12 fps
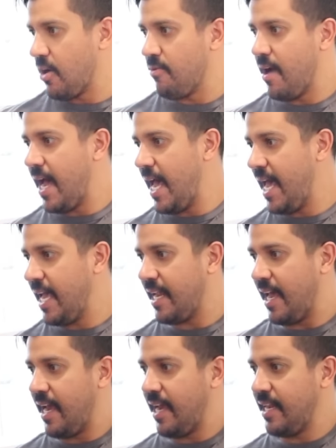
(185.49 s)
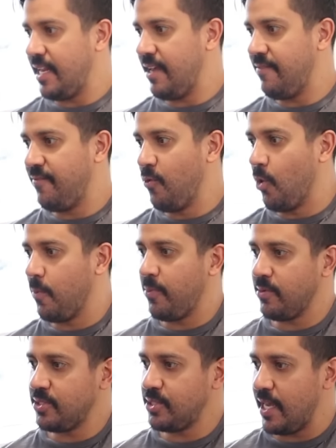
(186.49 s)
All right, eighty-four
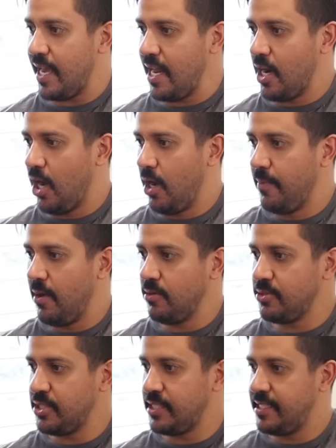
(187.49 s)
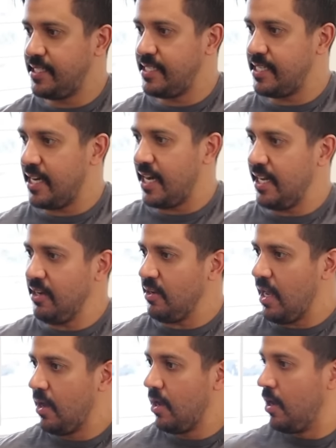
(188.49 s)
percent, almost done.
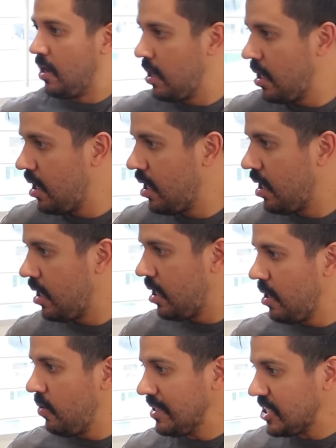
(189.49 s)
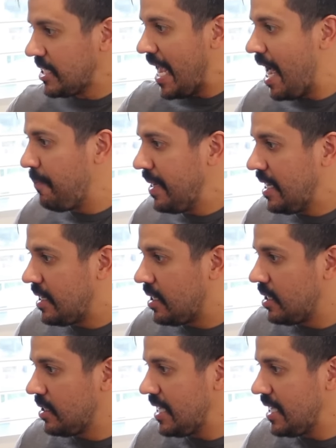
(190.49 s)
What just happened?